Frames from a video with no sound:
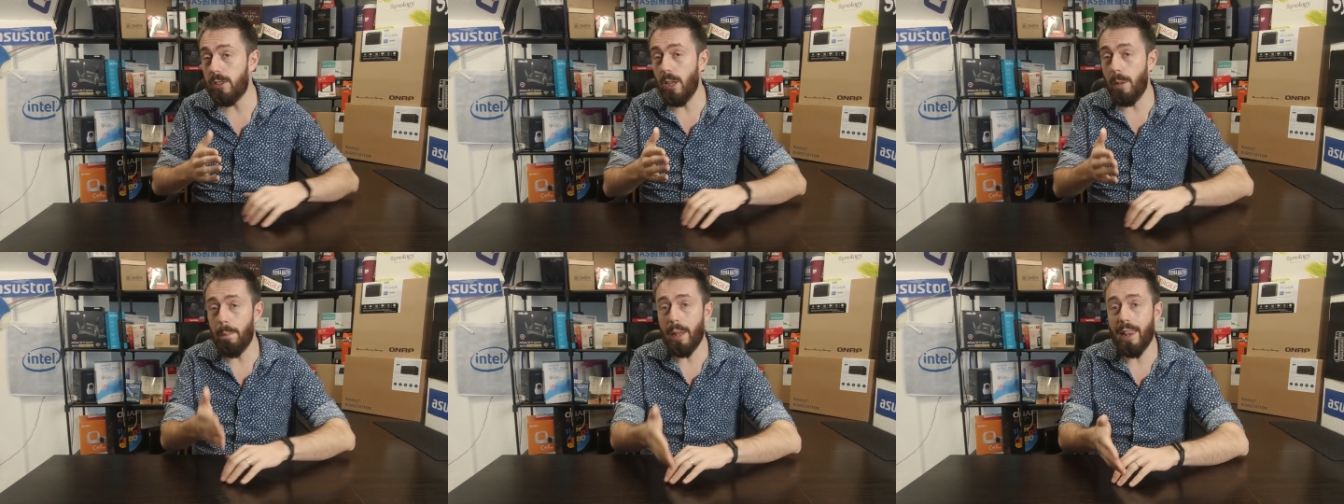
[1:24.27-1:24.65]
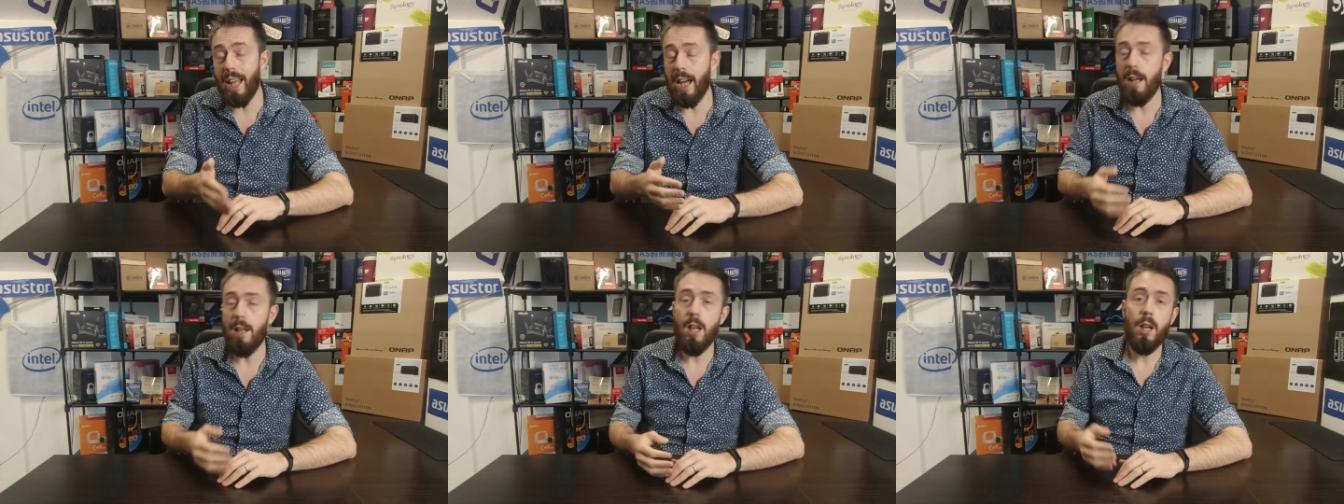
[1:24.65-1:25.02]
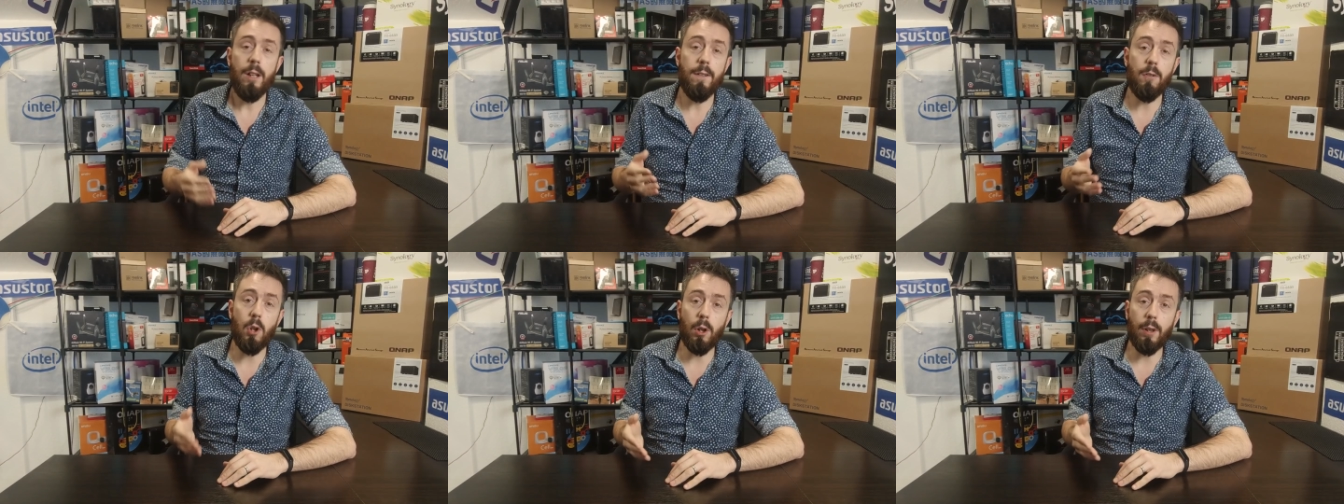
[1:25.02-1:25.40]
On top of that,
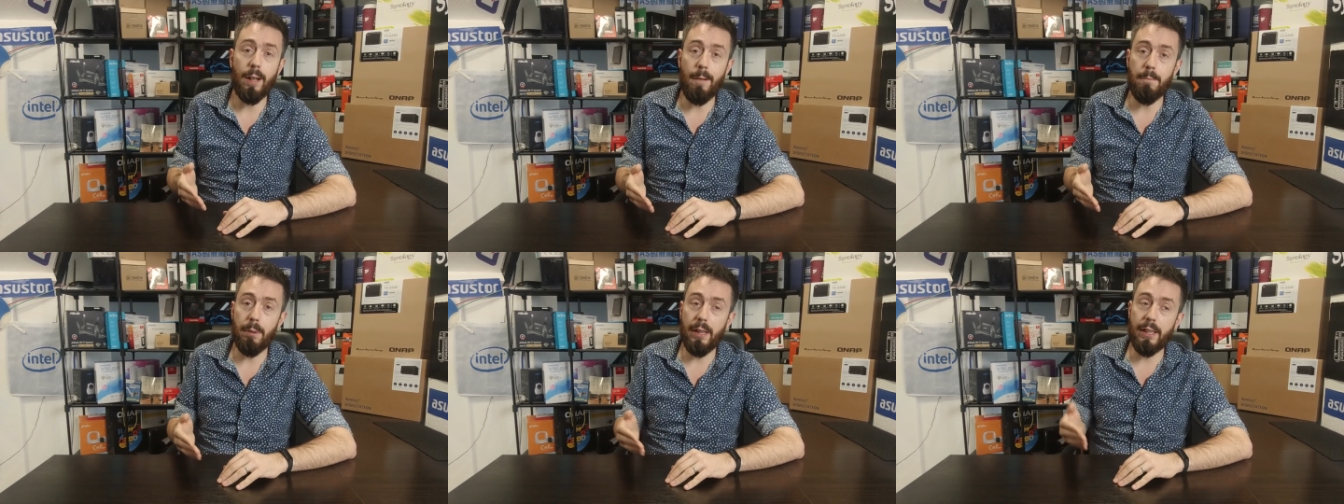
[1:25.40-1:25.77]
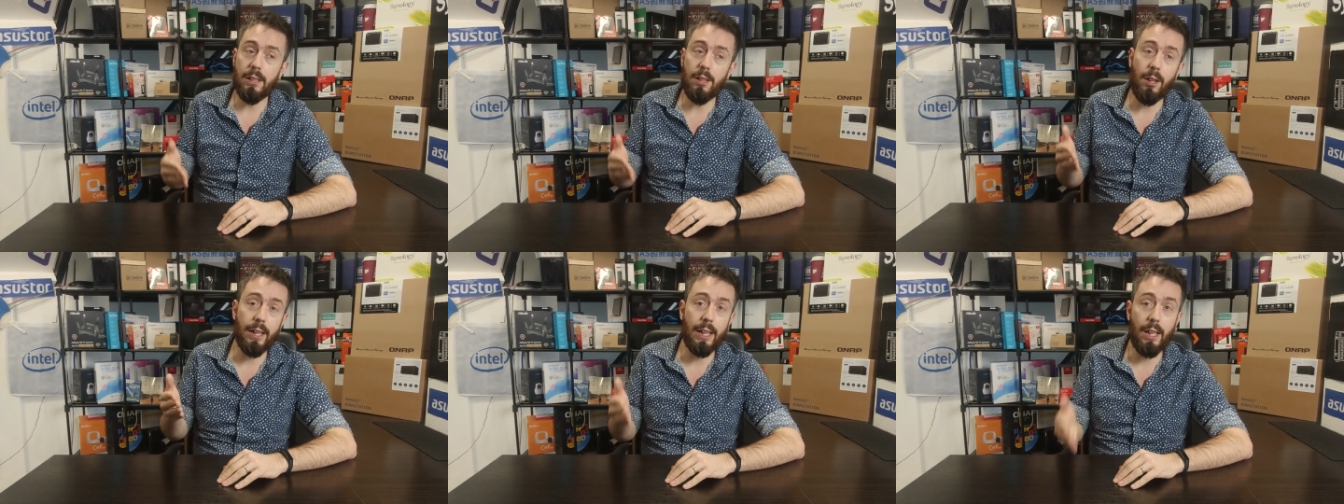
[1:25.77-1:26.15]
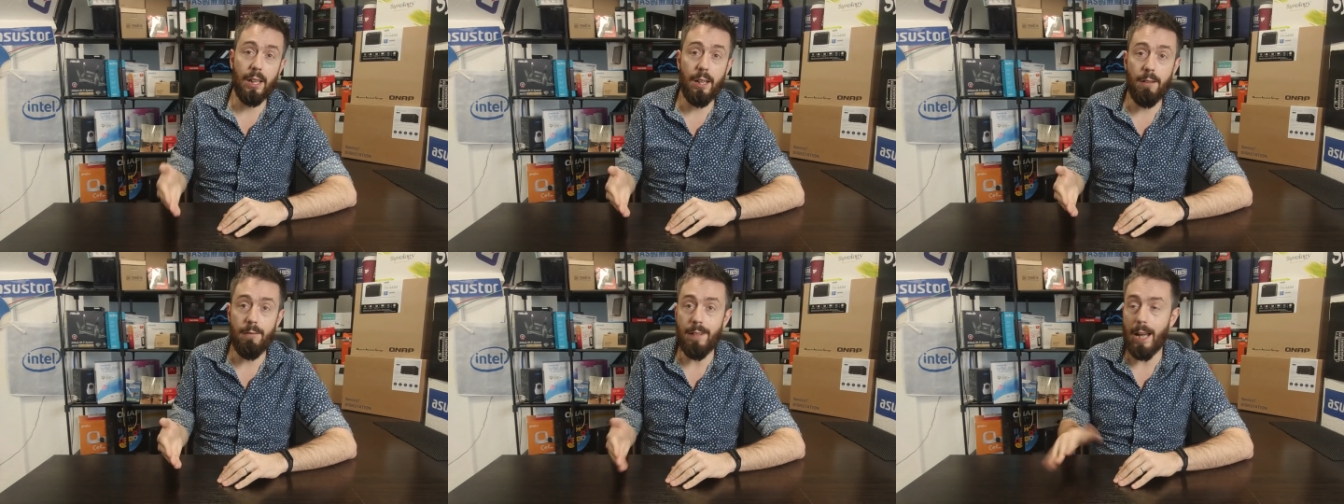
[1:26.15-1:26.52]
you've got companies like
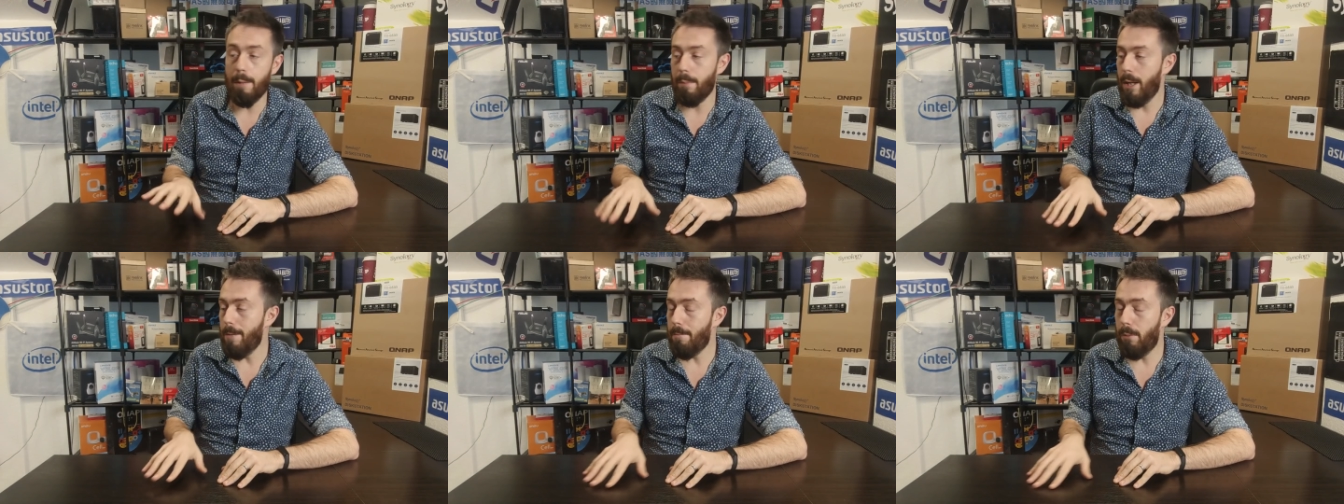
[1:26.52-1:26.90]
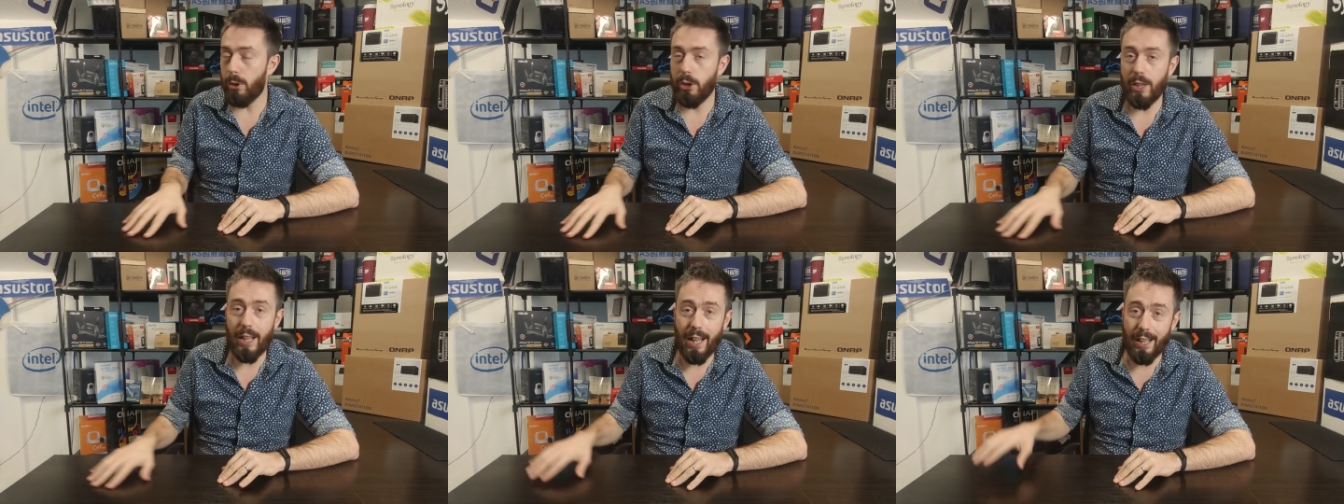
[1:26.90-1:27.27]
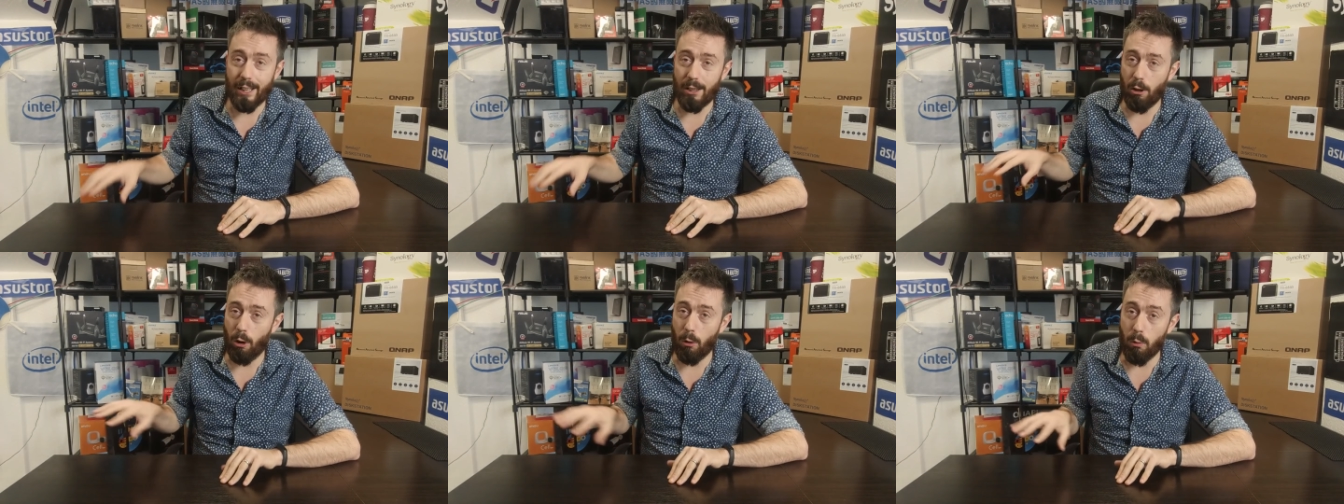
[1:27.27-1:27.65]
Q NAP pushing out
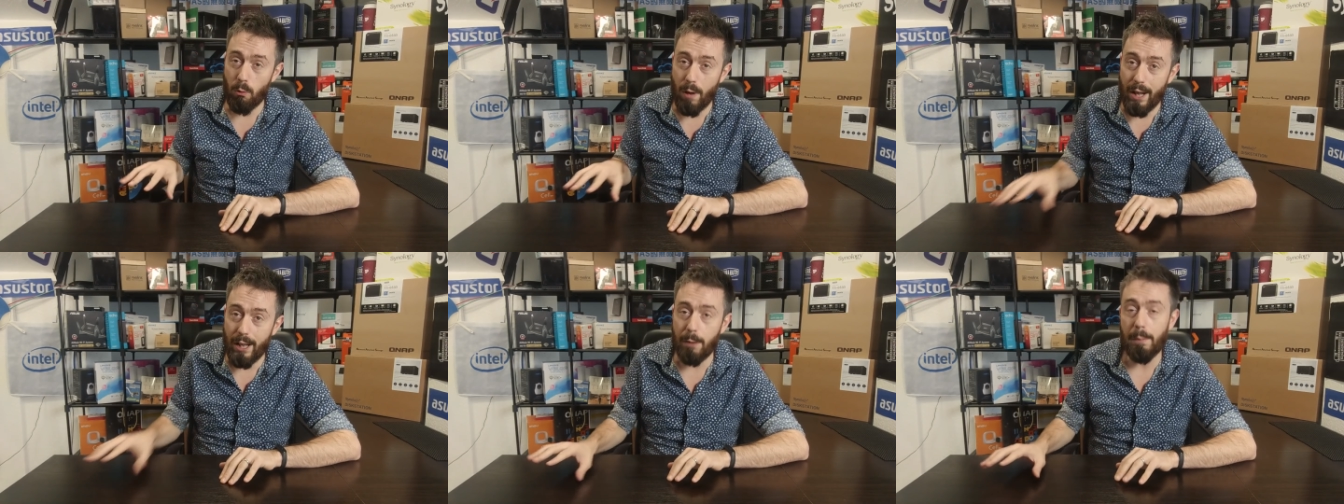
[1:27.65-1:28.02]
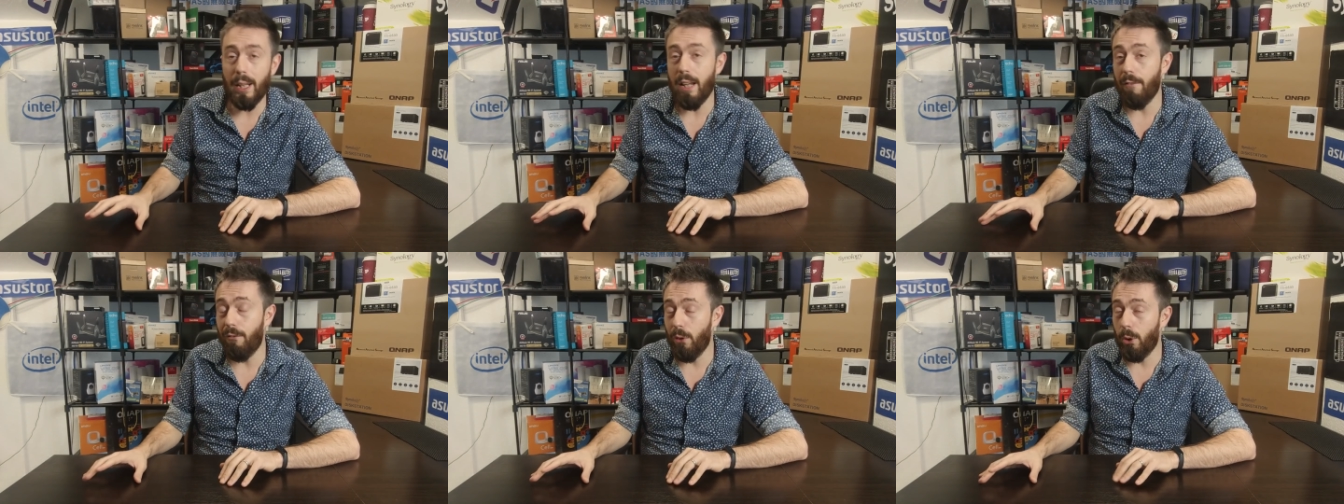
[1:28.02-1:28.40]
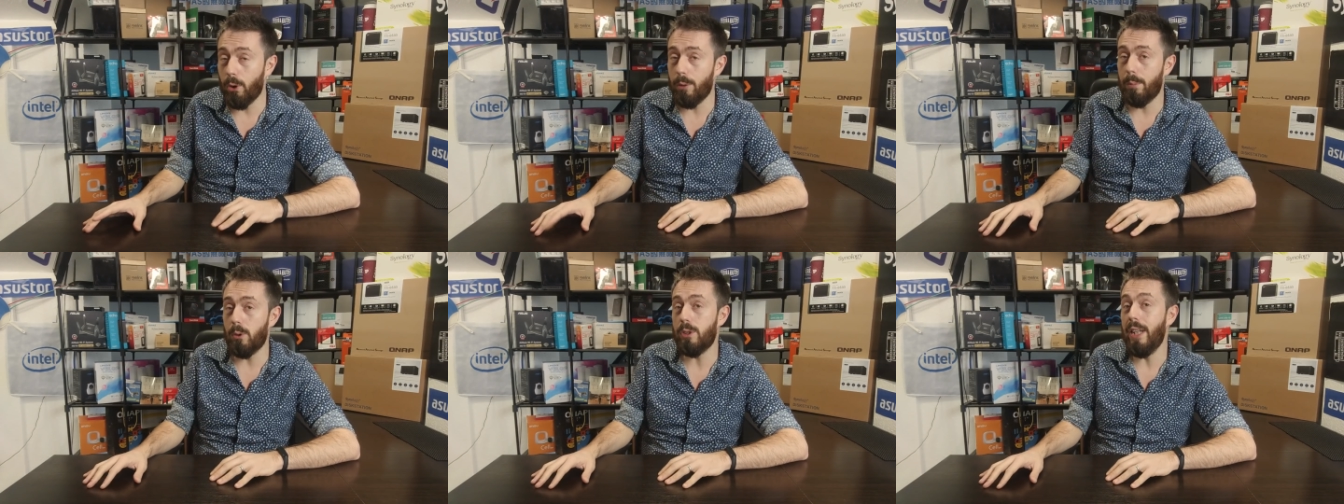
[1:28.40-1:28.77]
incredibly
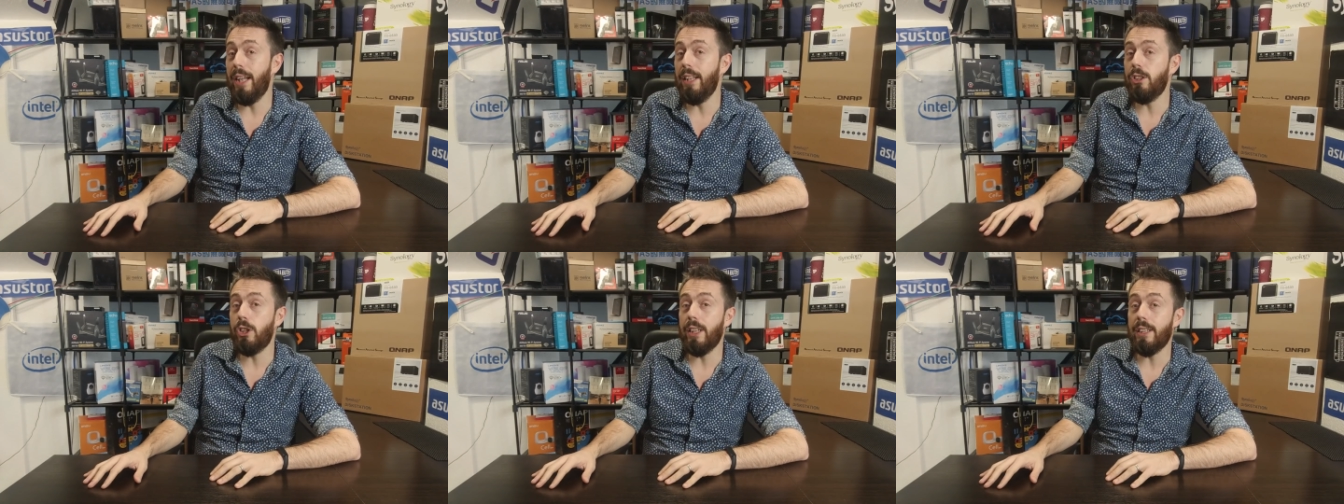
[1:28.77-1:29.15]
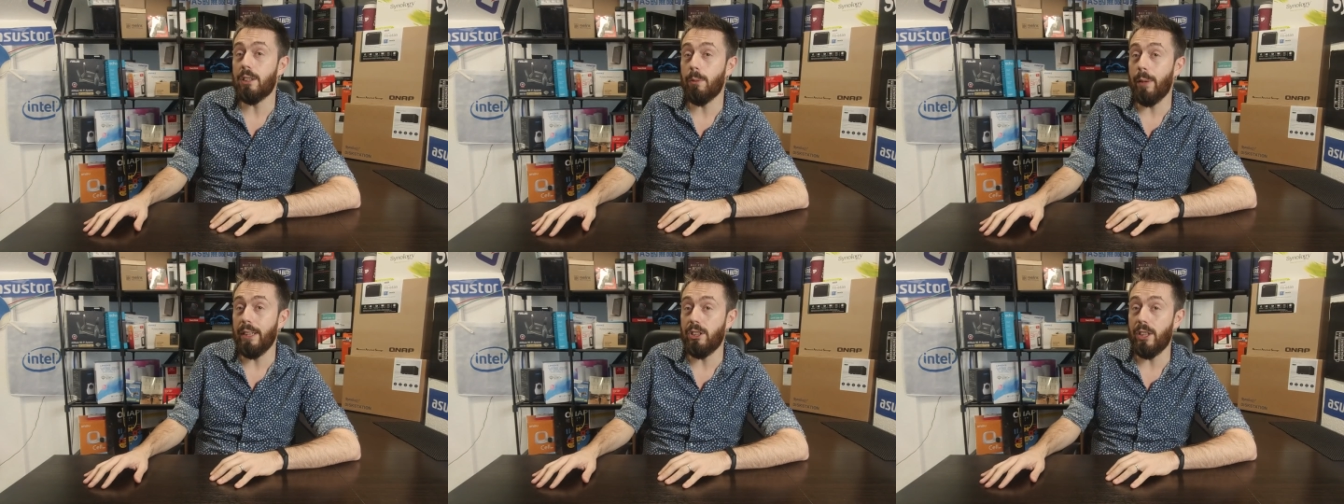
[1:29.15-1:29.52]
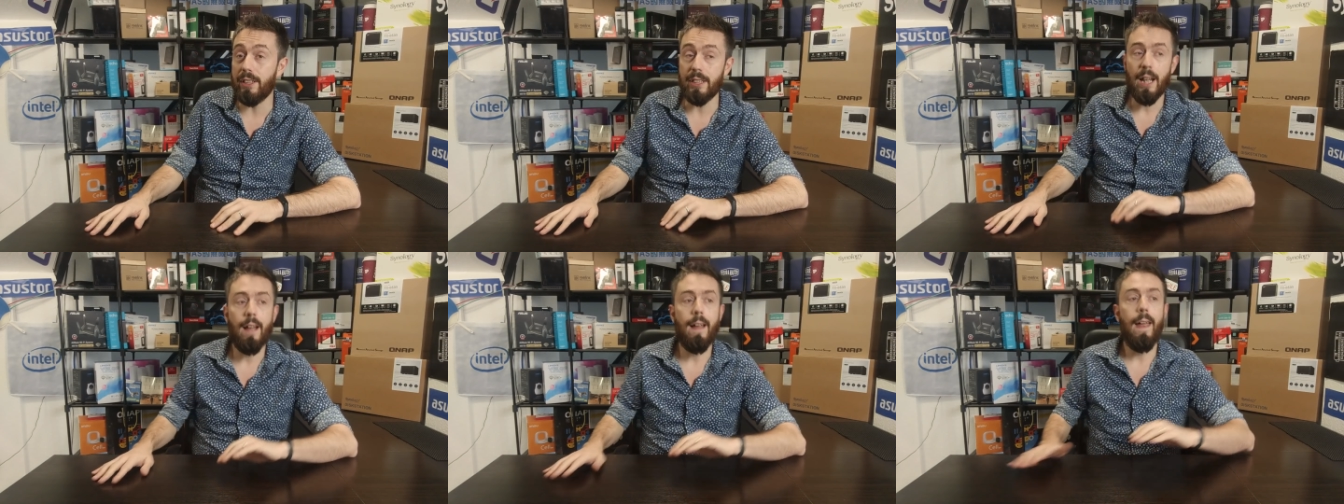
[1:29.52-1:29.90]
affordable ten G
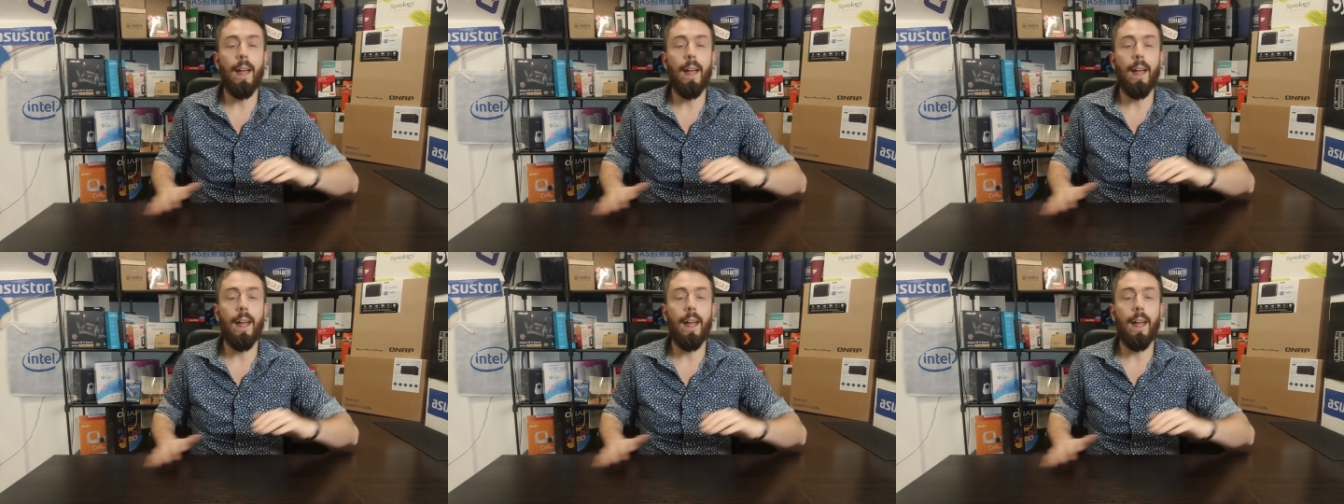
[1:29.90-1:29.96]
switches,